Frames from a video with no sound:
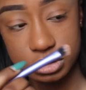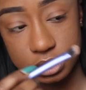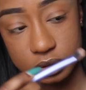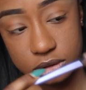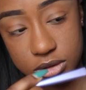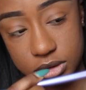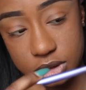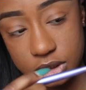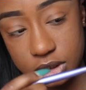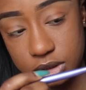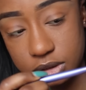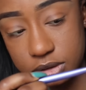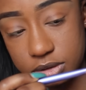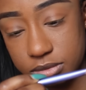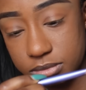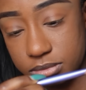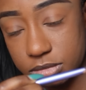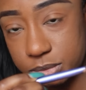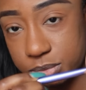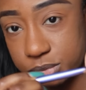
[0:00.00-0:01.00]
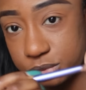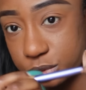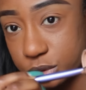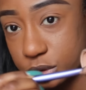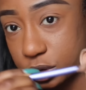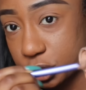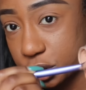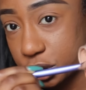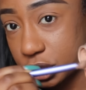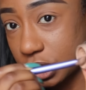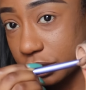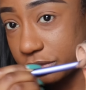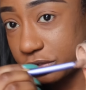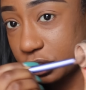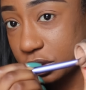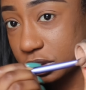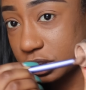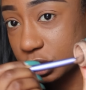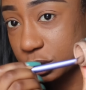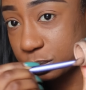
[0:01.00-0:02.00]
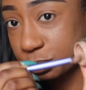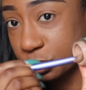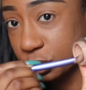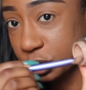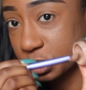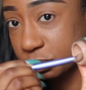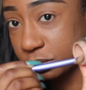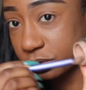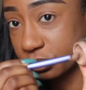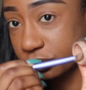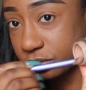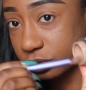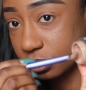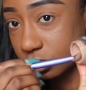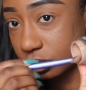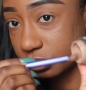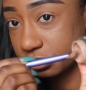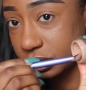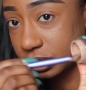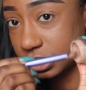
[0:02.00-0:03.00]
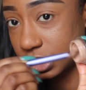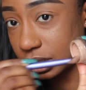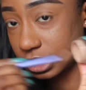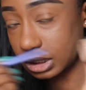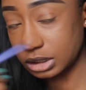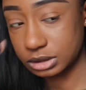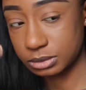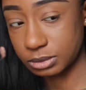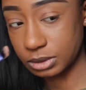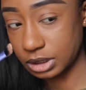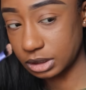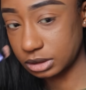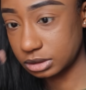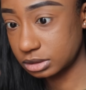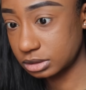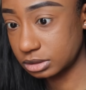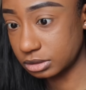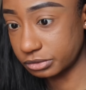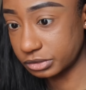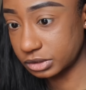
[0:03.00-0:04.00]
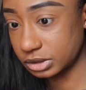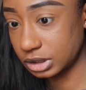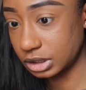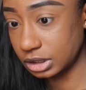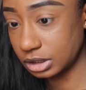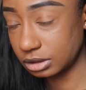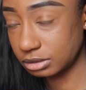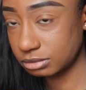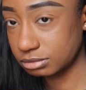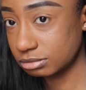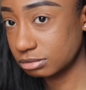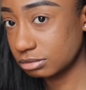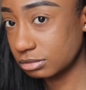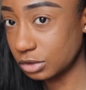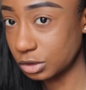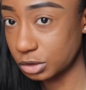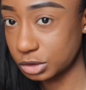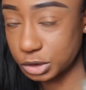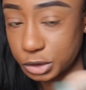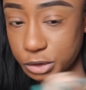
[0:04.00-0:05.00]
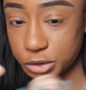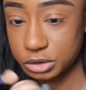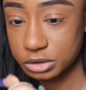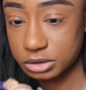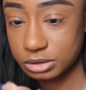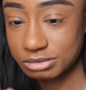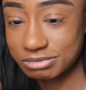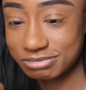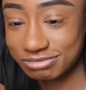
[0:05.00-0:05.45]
just going to take my brush. I've used this brush before, obviously. That's why it's obviously looks used.